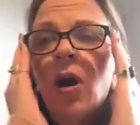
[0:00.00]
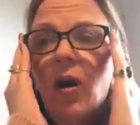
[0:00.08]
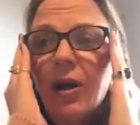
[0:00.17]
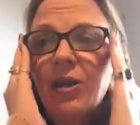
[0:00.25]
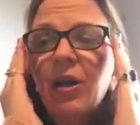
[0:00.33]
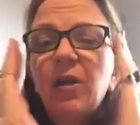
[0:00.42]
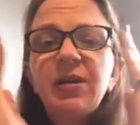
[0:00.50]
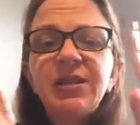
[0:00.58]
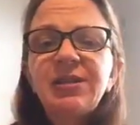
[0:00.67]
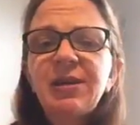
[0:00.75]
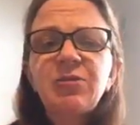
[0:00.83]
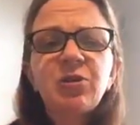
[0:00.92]
I could only
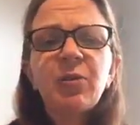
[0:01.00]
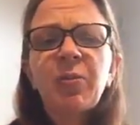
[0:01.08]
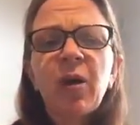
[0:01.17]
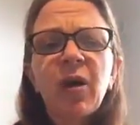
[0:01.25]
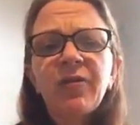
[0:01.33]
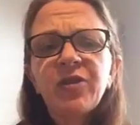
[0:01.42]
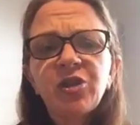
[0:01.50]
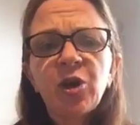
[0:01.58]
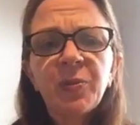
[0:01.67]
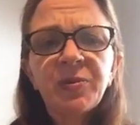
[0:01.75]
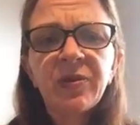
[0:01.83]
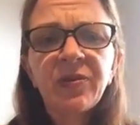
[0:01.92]
seem to apply for
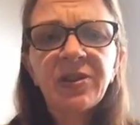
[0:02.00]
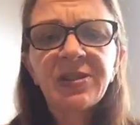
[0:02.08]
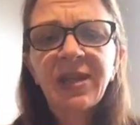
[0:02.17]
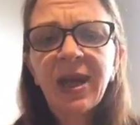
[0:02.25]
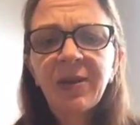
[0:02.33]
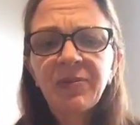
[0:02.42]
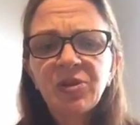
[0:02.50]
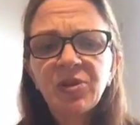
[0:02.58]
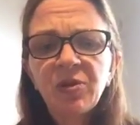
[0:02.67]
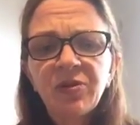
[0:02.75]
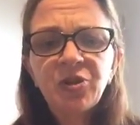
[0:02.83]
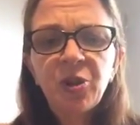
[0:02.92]
jobs of the same
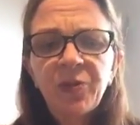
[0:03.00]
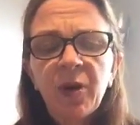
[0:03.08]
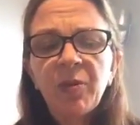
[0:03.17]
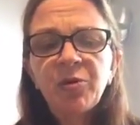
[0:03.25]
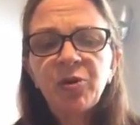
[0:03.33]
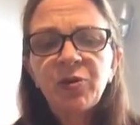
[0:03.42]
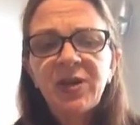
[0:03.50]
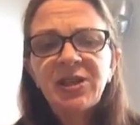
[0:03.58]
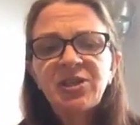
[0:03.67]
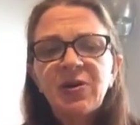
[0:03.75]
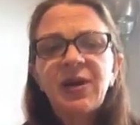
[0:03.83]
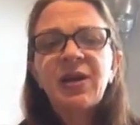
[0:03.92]
sort of job that I was already
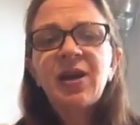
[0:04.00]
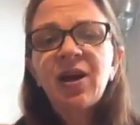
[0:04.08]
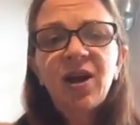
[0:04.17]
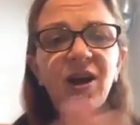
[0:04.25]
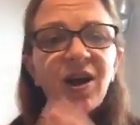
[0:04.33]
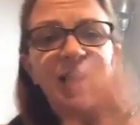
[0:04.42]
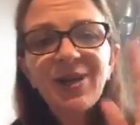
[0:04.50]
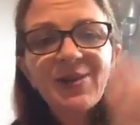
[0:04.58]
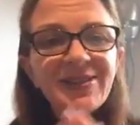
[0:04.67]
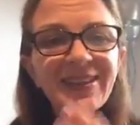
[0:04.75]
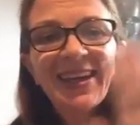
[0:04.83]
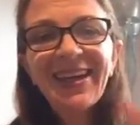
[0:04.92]
doing. Hi
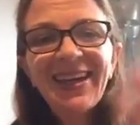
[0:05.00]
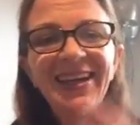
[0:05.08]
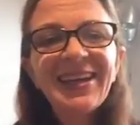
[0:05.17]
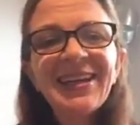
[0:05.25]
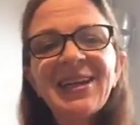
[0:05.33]
Lucy.